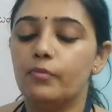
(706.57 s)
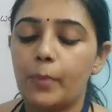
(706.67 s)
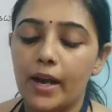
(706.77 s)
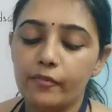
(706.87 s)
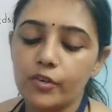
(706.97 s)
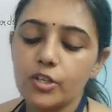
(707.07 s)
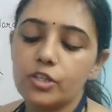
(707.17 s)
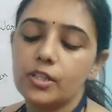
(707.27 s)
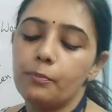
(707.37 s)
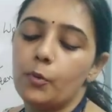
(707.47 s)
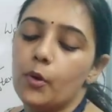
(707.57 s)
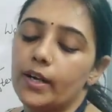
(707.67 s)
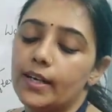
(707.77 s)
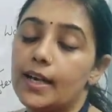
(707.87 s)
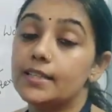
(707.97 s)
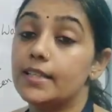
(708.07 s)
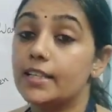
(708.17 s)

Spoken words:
by which the poet has